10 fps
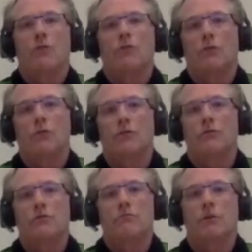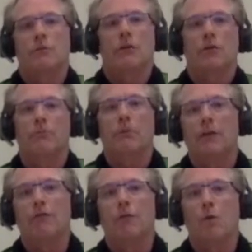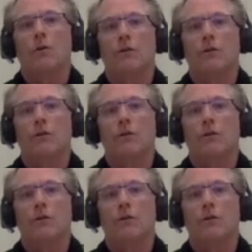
So there's what we call the big four.